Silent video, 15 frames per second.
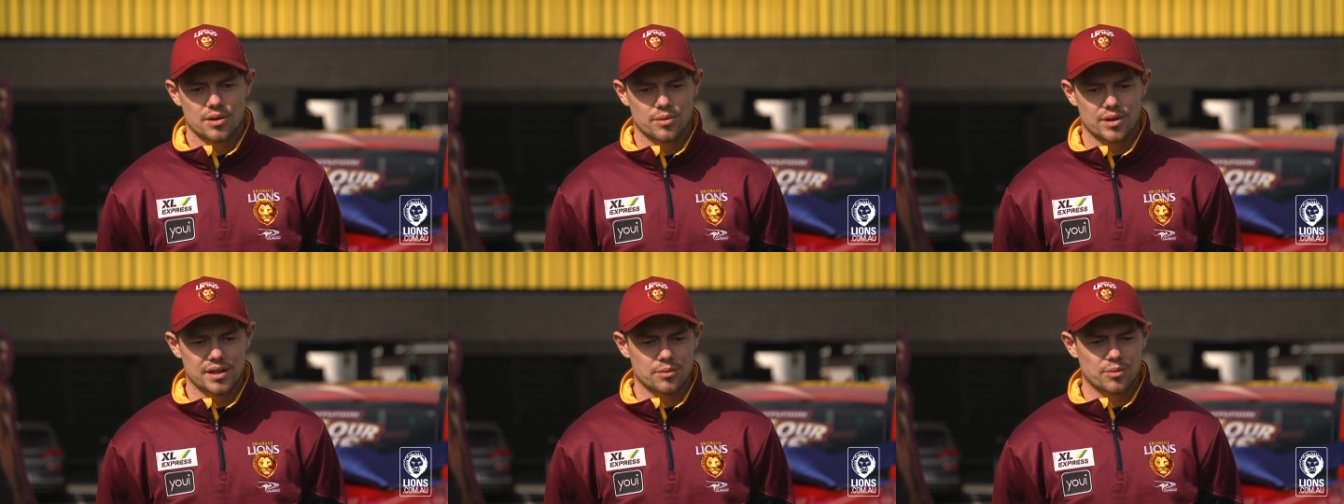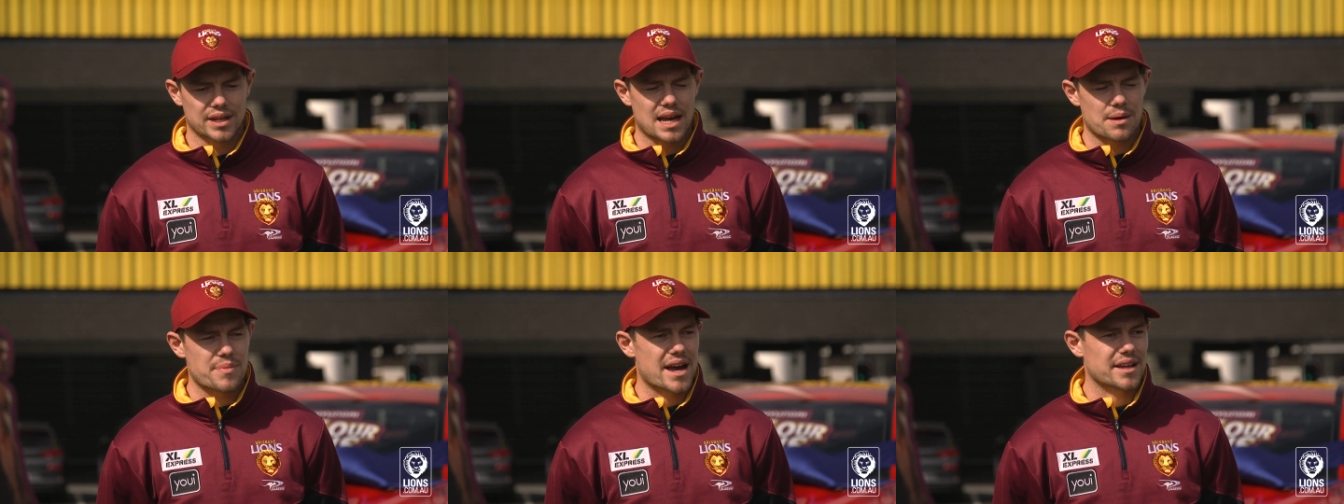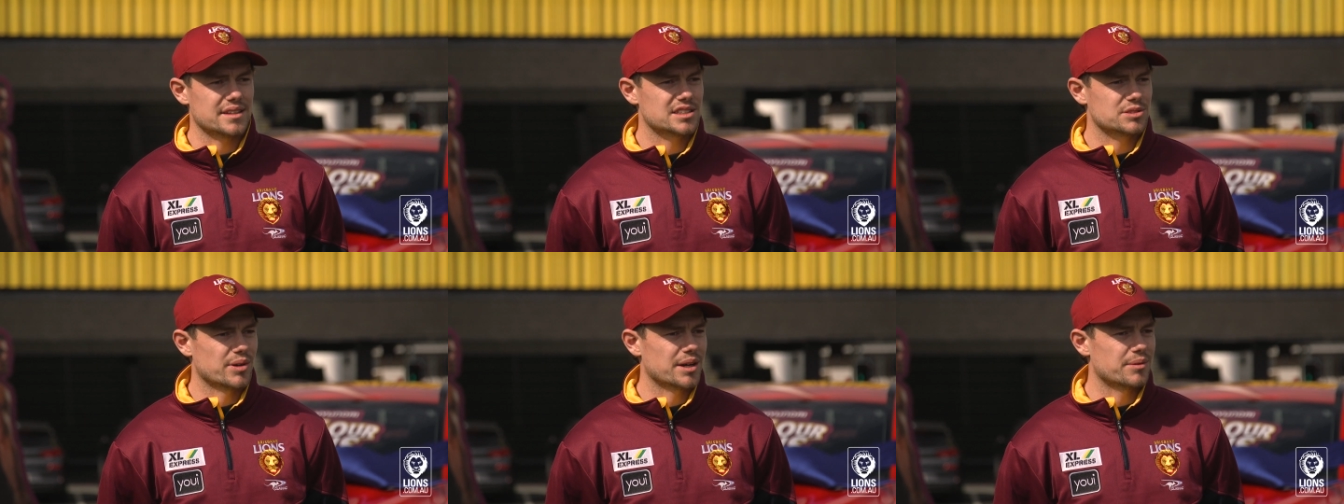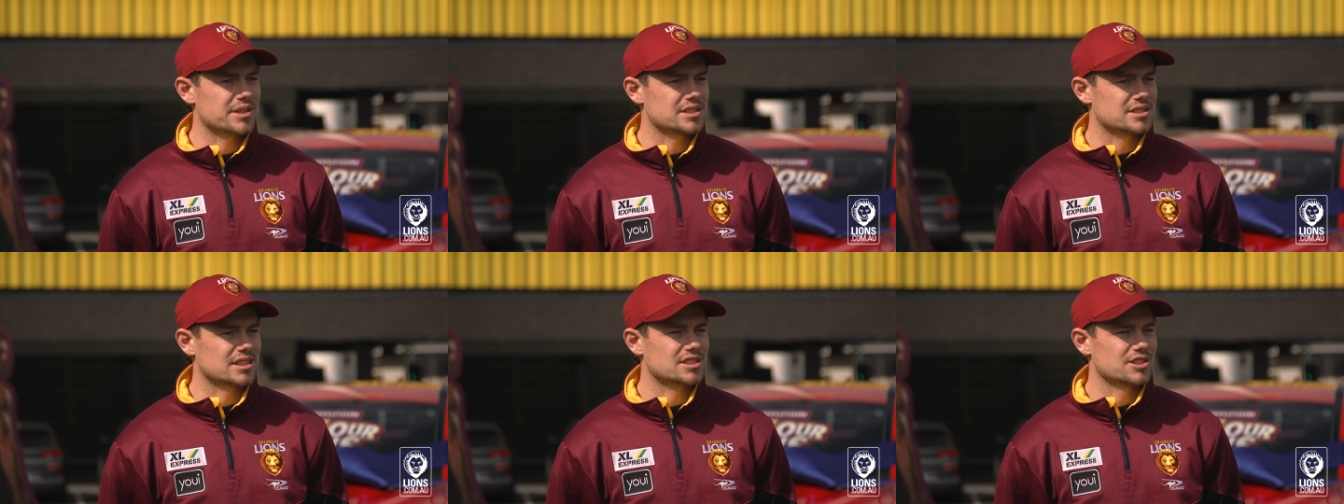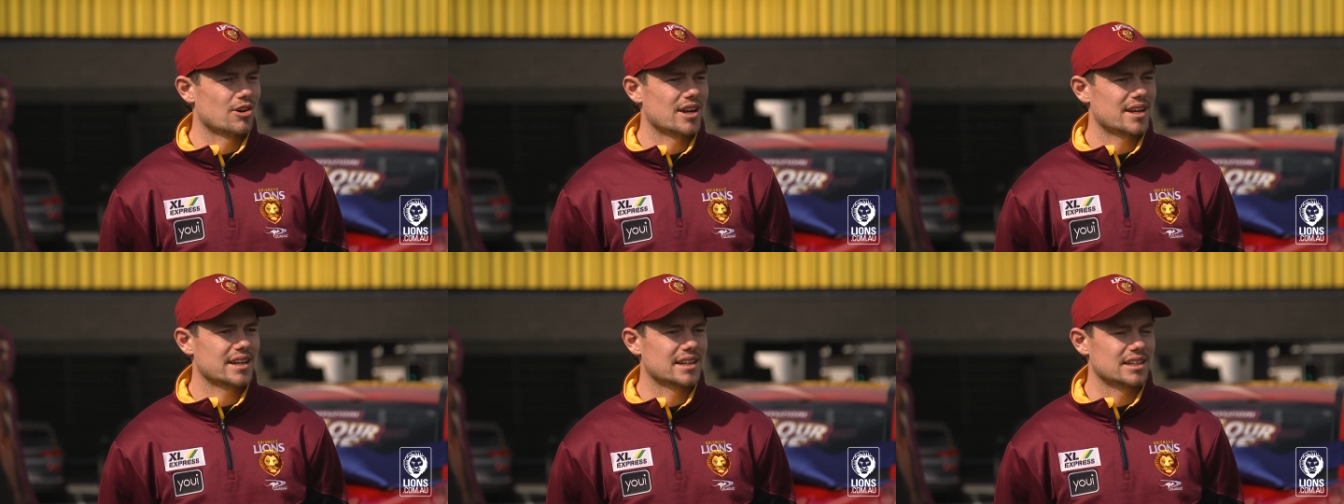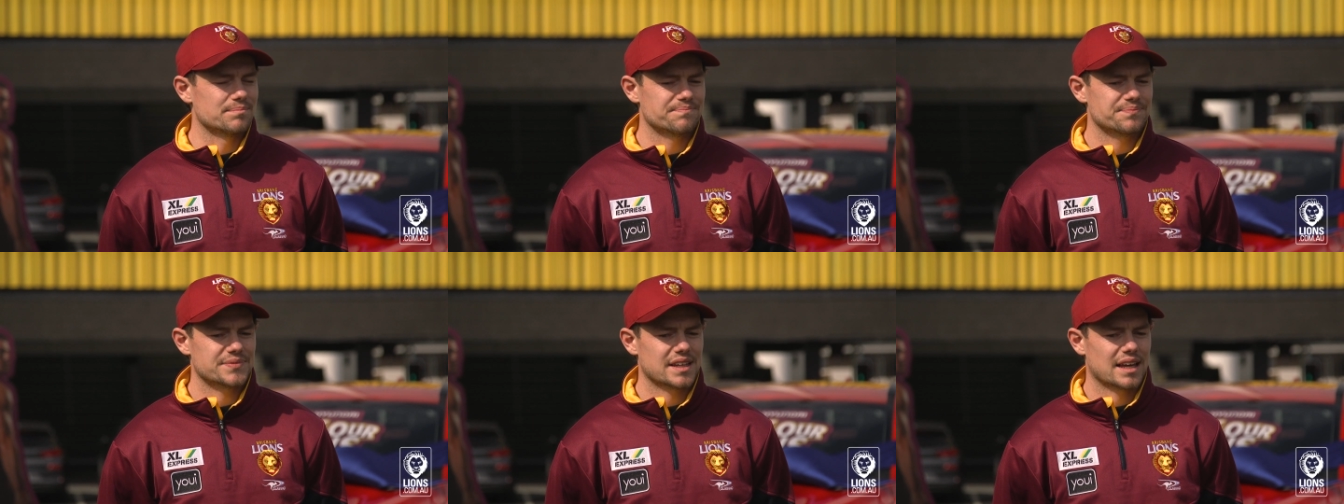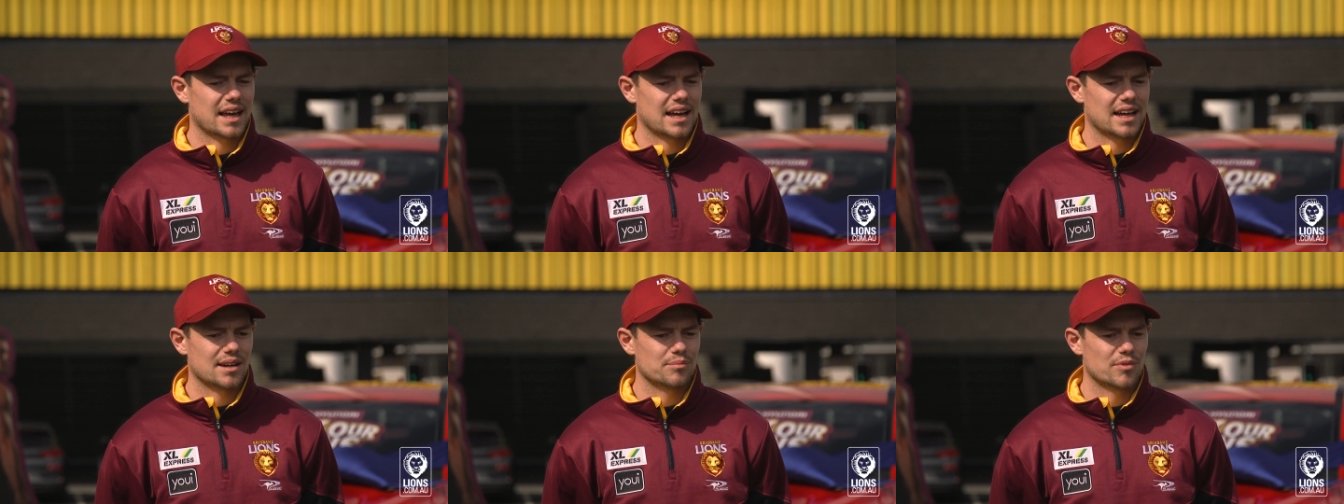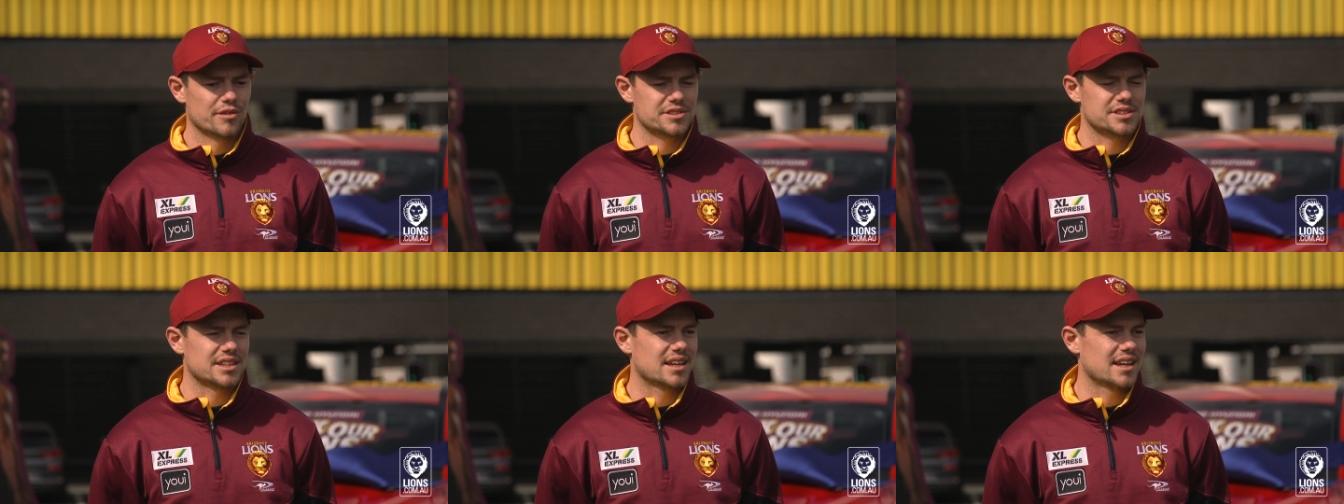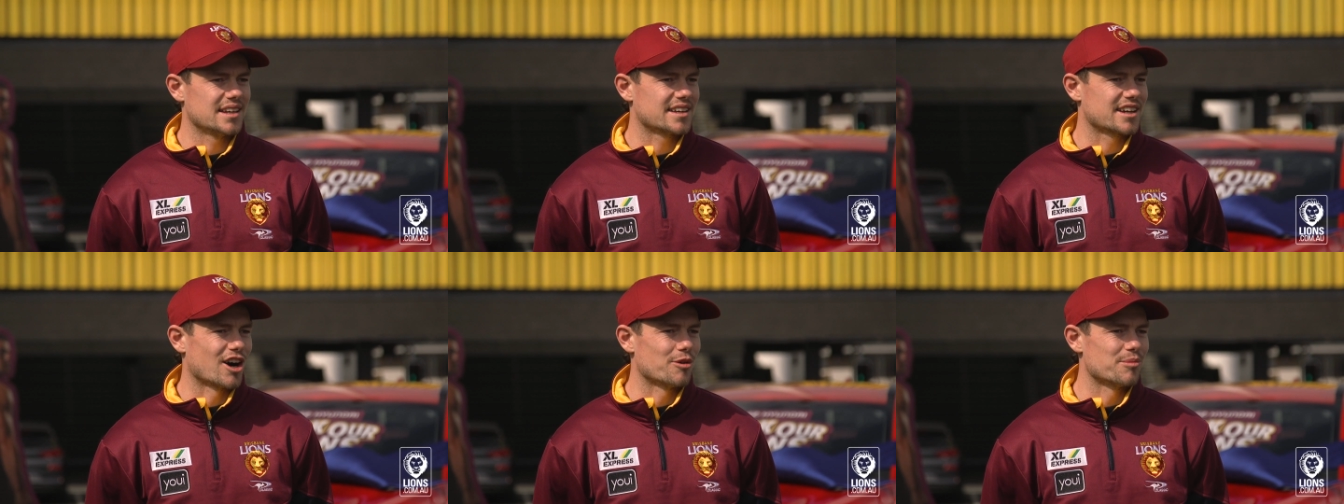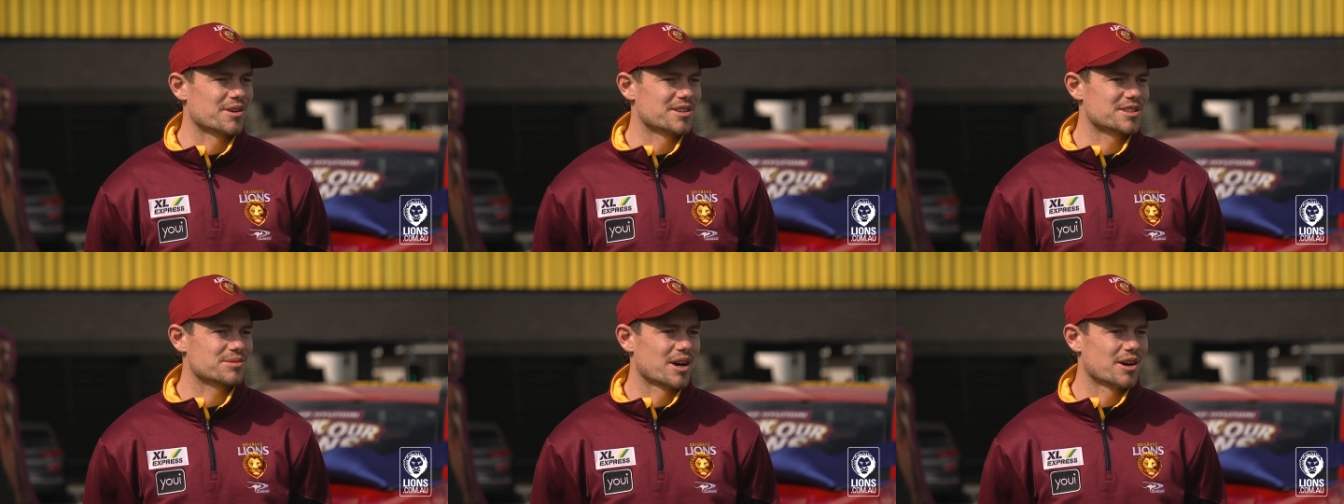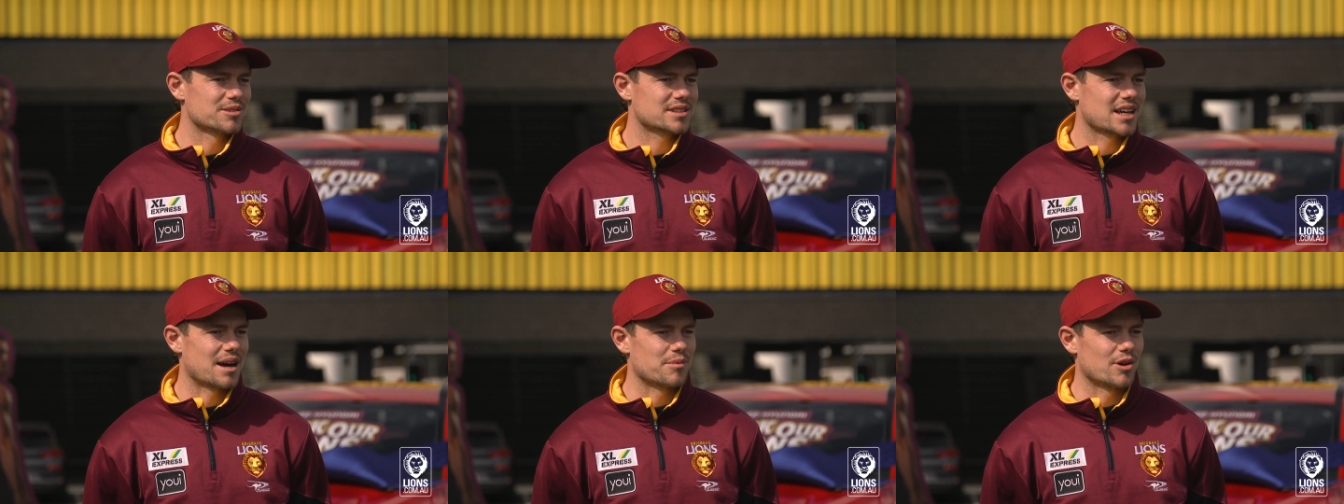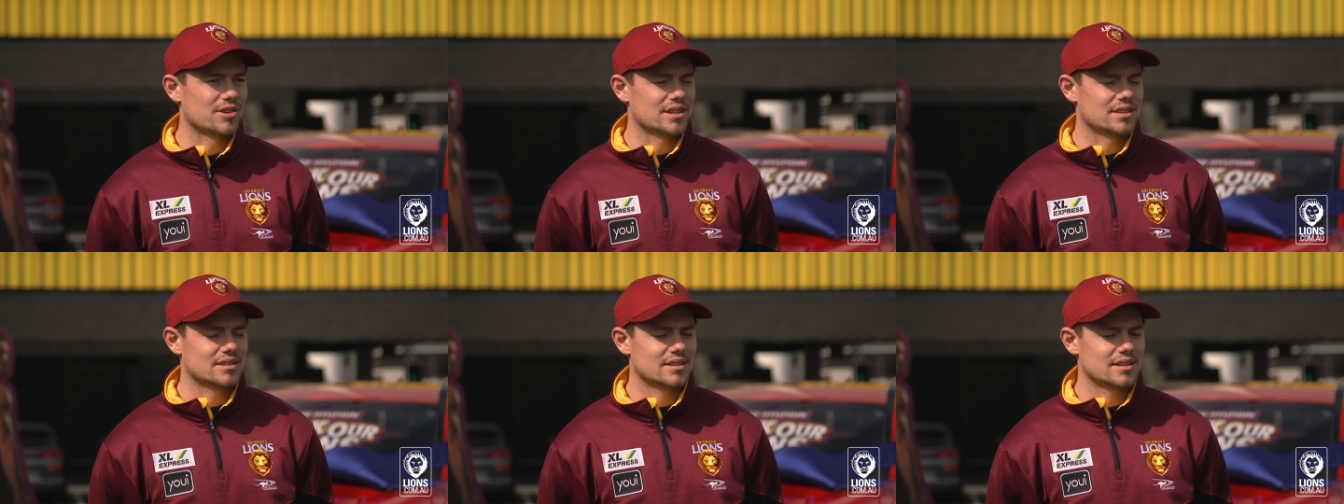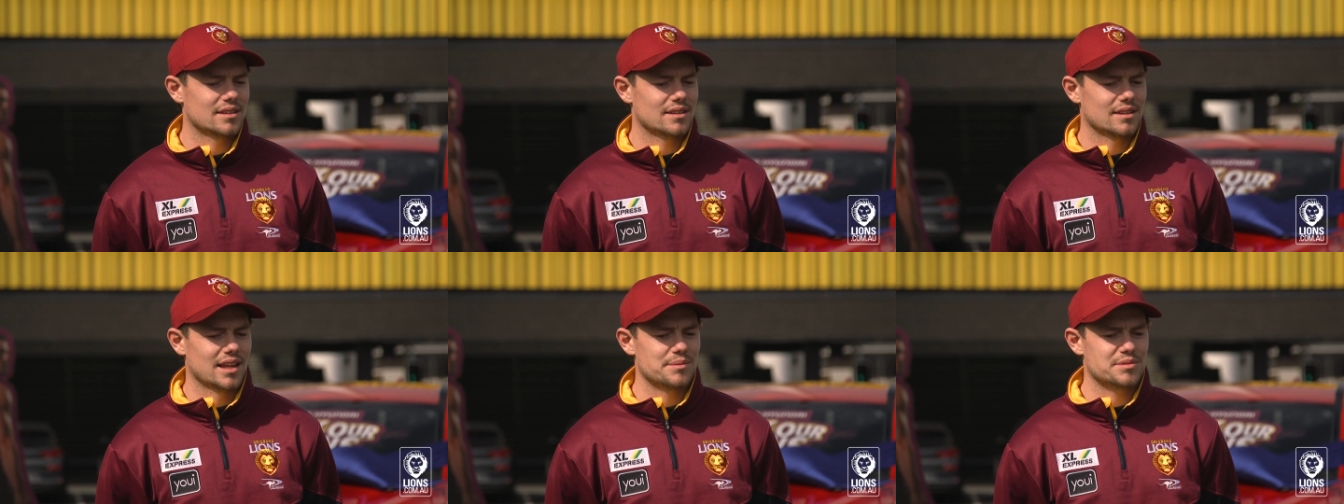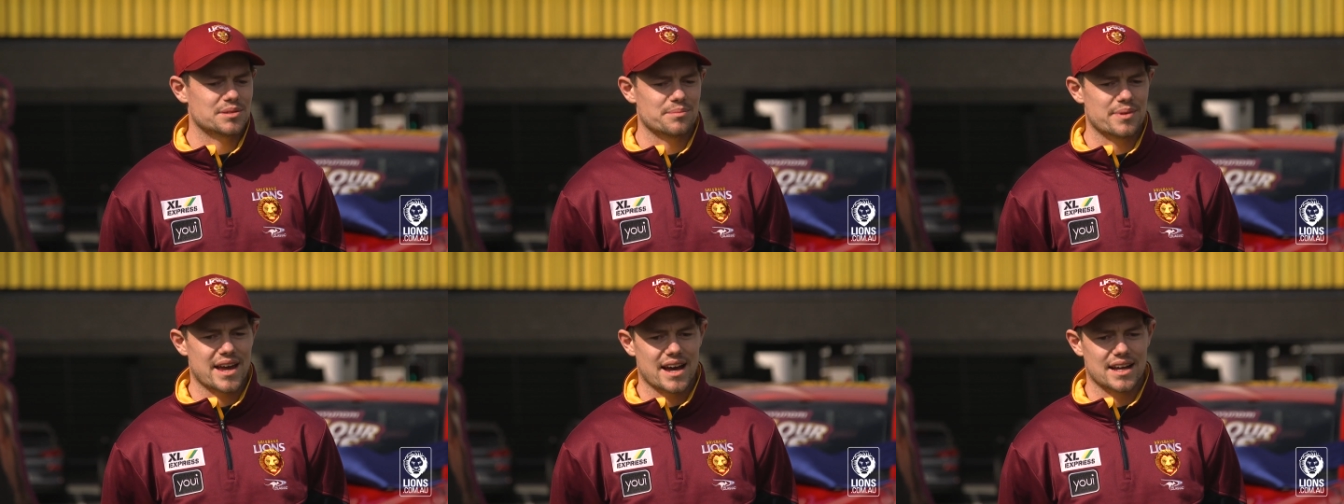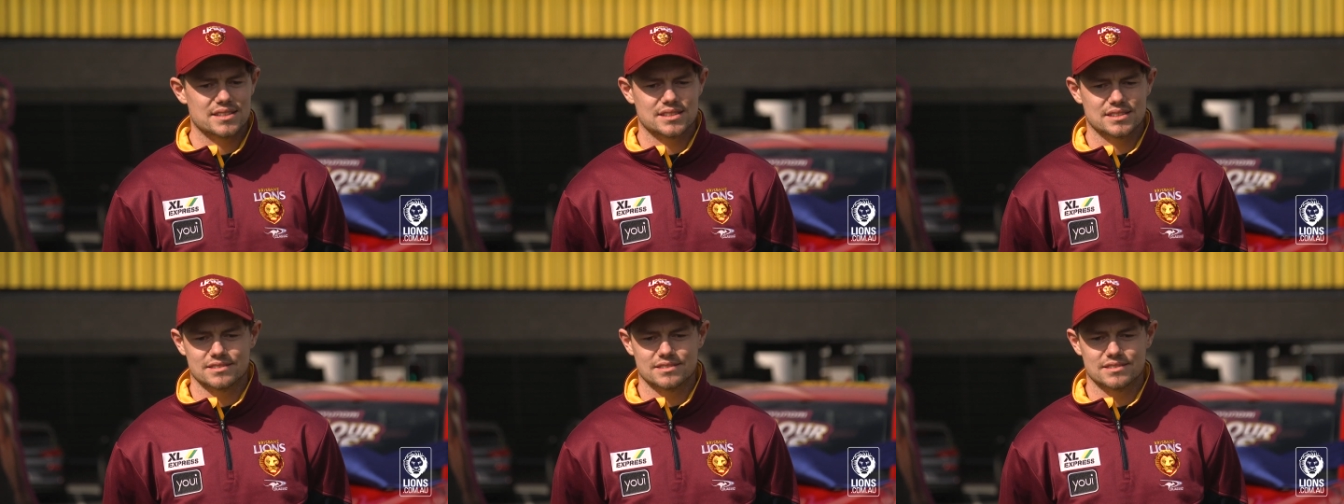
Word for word: we, we get back this week, which is exciting. And um, obviously, Kitty Coleman as well has come on in leaps and bounds.